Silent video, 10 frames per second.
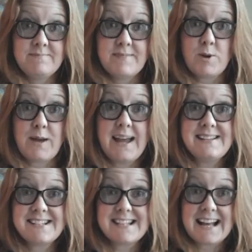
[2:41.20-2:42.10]
Okay,
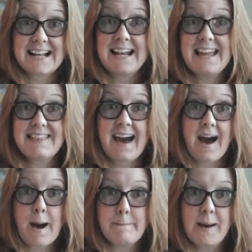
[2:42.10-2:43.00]
does that clear that
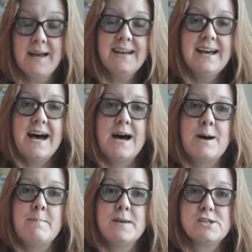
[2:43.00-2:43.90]
up?
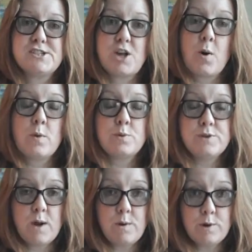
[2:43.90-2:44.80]
So I will
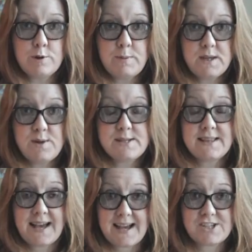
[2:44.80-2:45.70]
no longer be using
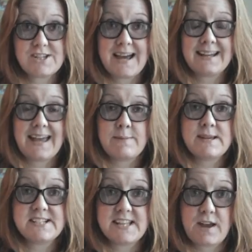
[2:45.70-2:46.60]
the hashtag
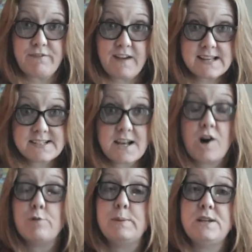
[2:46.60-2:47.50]
MECFS.
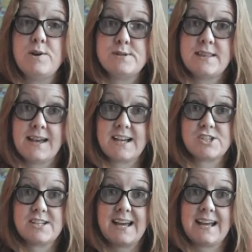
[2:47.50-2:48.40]
I'll be using the
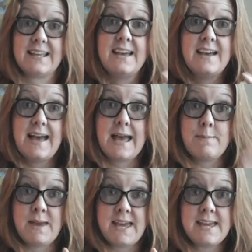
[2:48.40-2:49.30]
hashtag
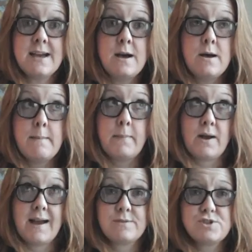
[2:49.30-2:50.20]
ME,
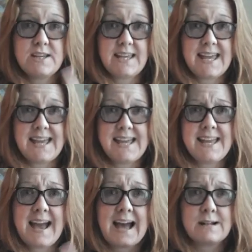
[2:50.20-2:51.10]
myalgic
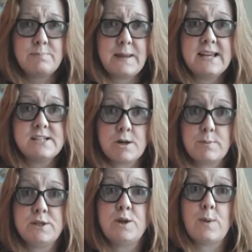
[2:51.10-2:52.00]
E, and
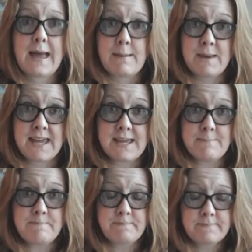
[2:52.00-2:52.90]
PWME.